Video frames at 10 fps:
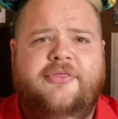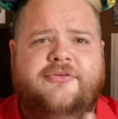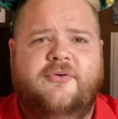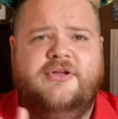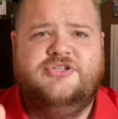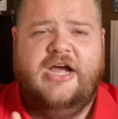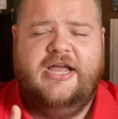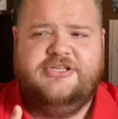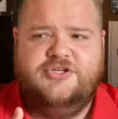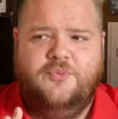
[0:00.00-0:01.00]
through and
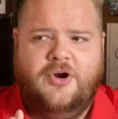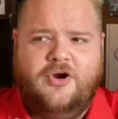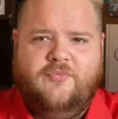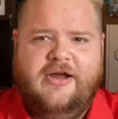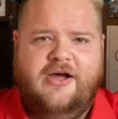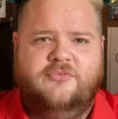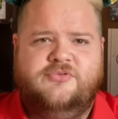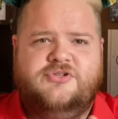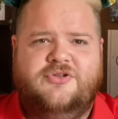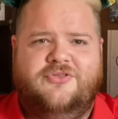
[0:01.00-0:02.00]
trying to work
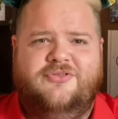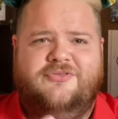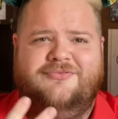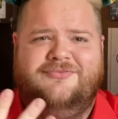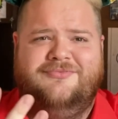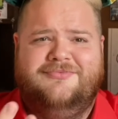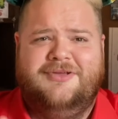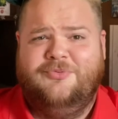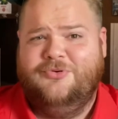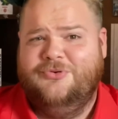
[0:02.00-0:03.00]
around the
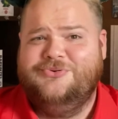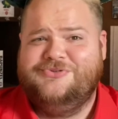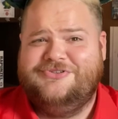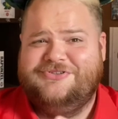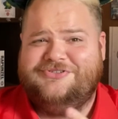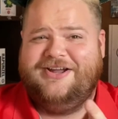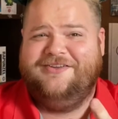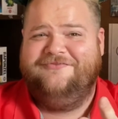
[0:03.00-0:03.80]
rules to try to